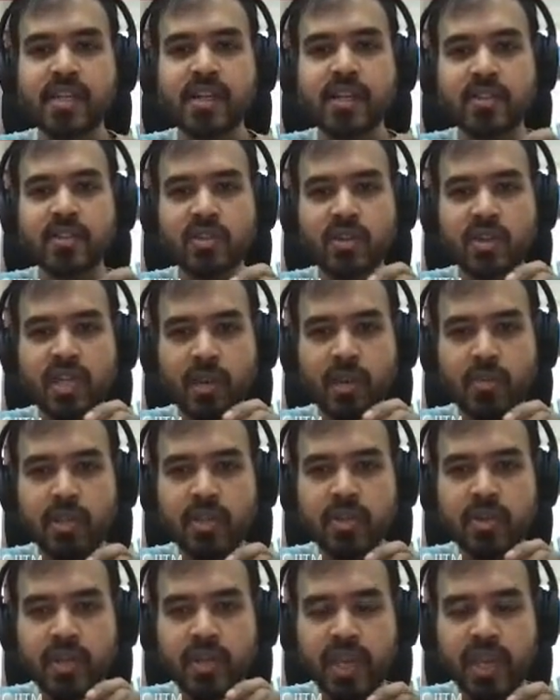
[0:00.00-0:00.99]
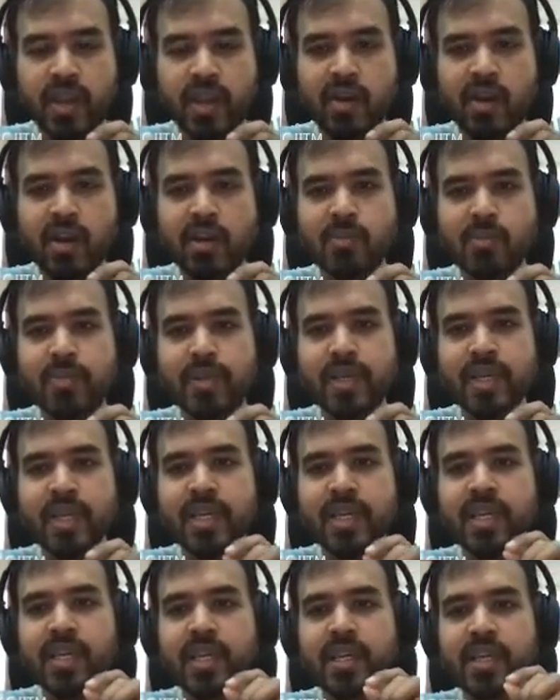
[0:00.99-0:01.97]
so w cannot
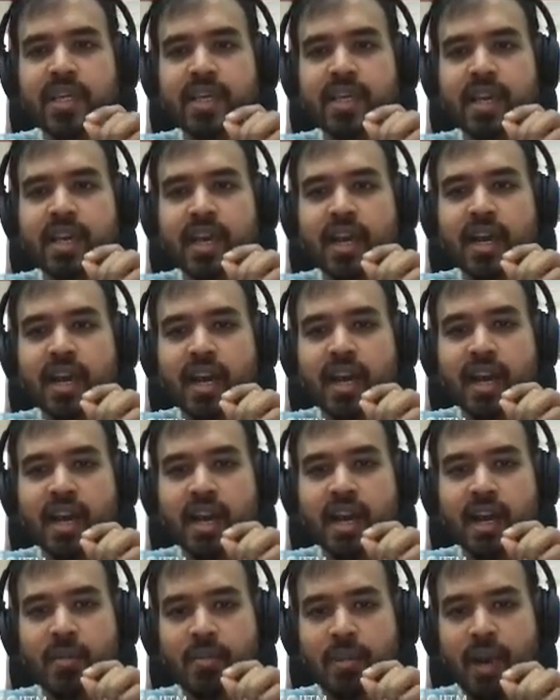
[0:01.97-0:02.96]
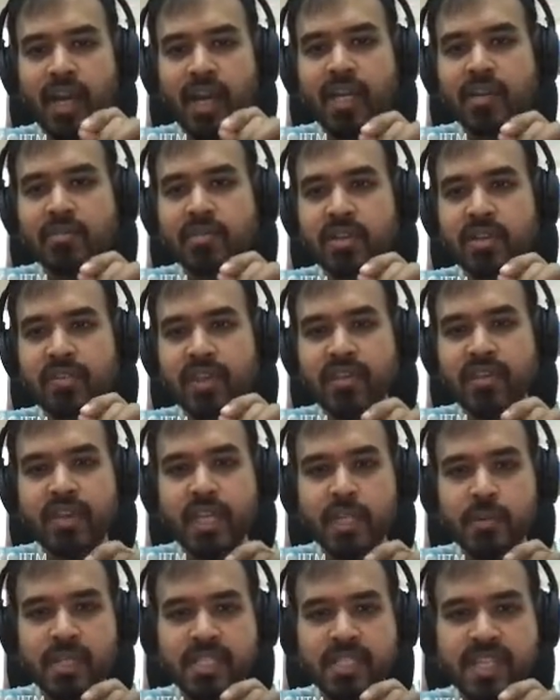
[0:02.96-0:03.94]
be part of the free
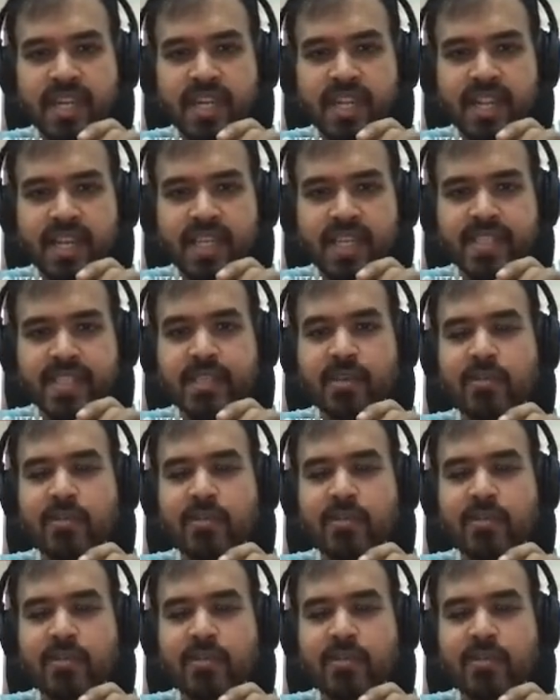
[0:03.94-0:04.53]
variable set in S.